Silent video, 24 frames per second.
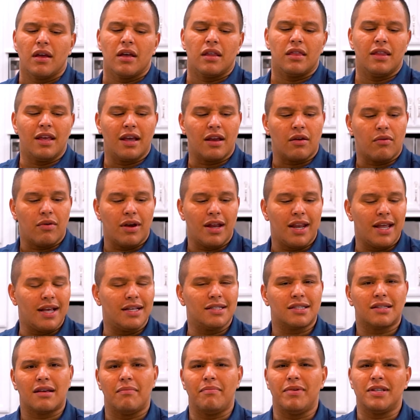The
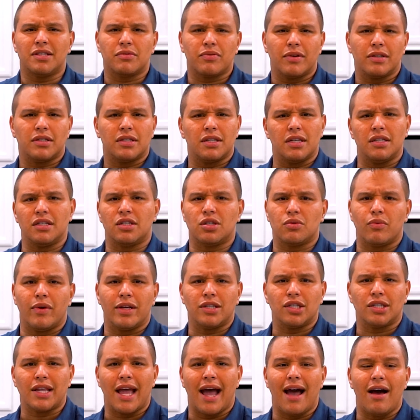ingredients can be switched in,
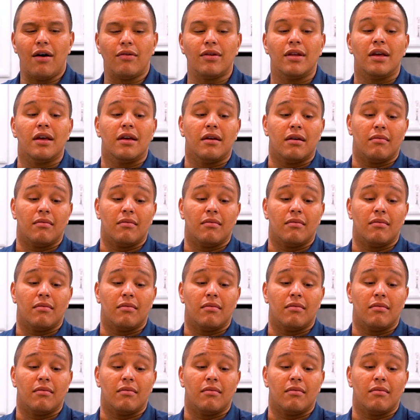switched out.